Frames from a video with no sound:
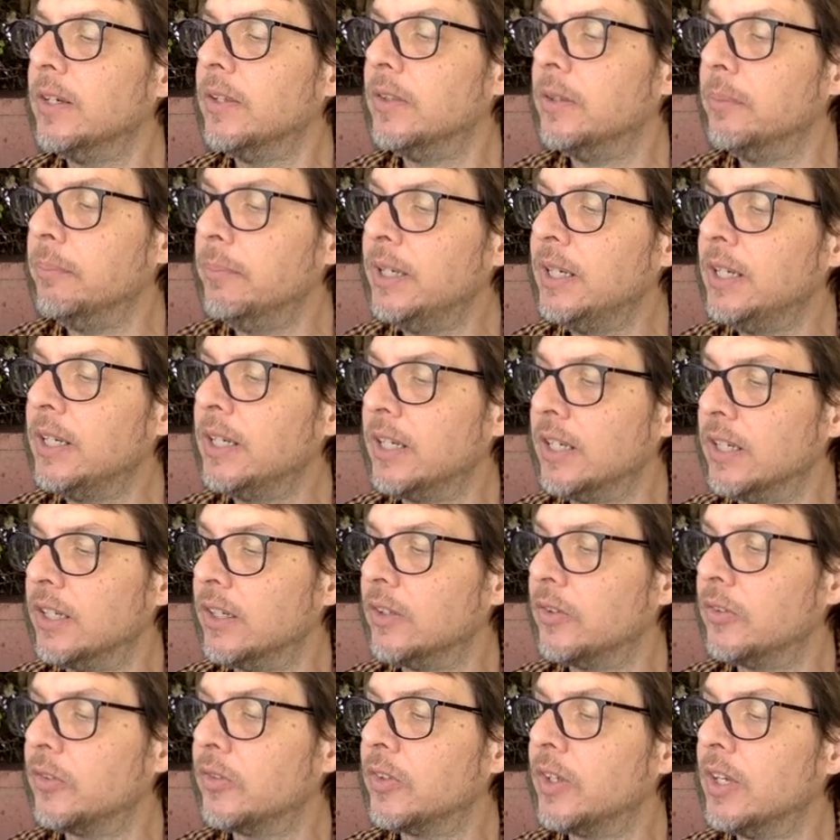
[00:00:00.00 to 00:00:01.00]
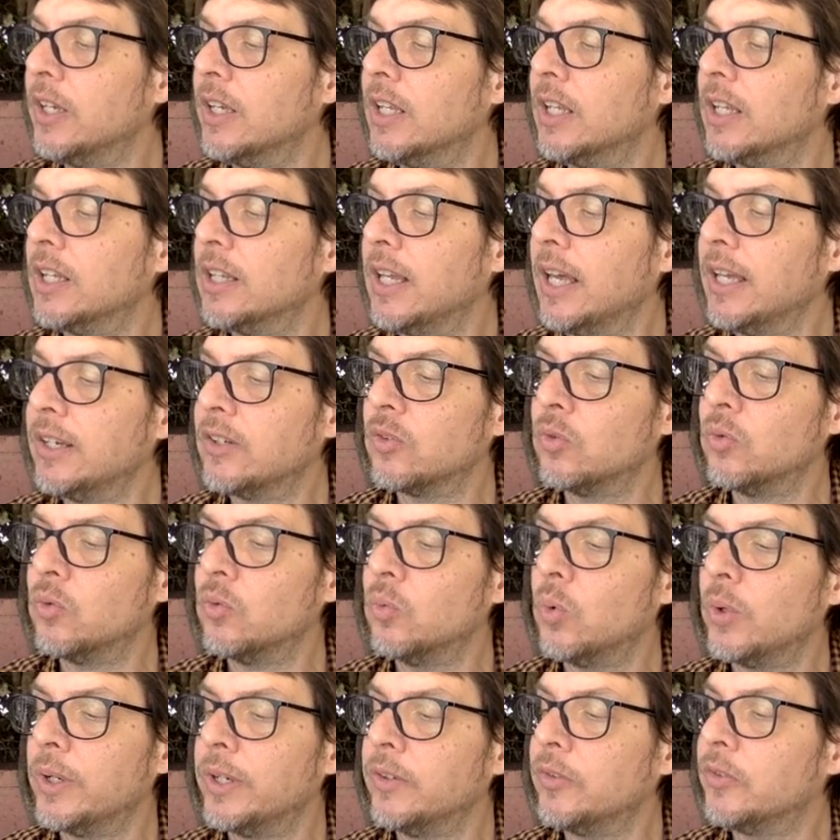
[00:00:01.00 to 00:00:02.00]
The meaning is, let
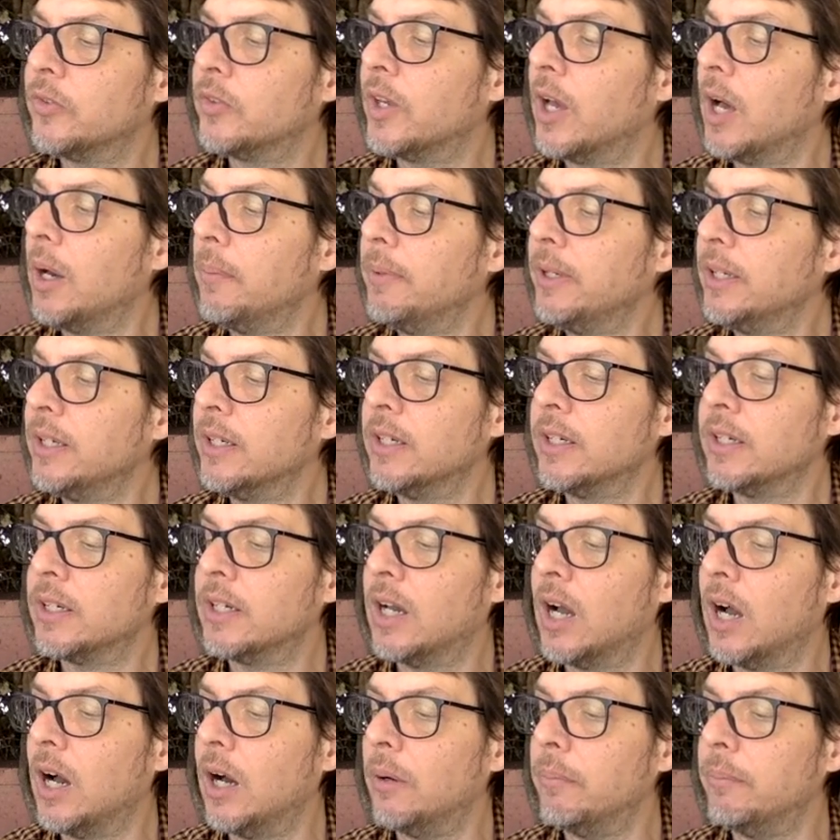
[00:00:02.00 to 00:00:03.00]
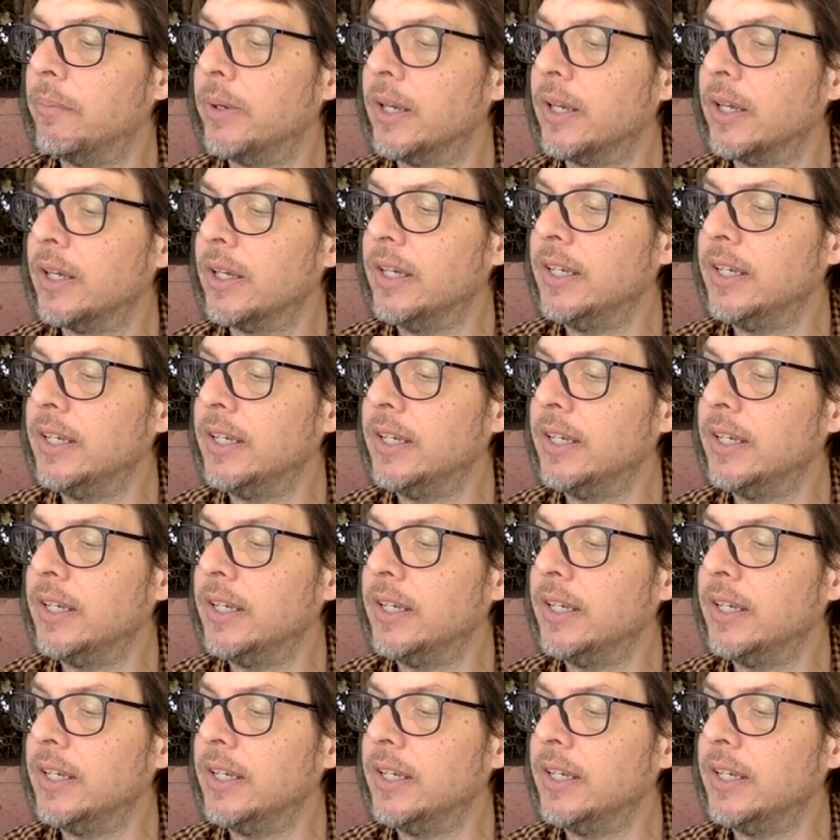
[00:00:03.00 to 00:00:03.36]
what is coming come.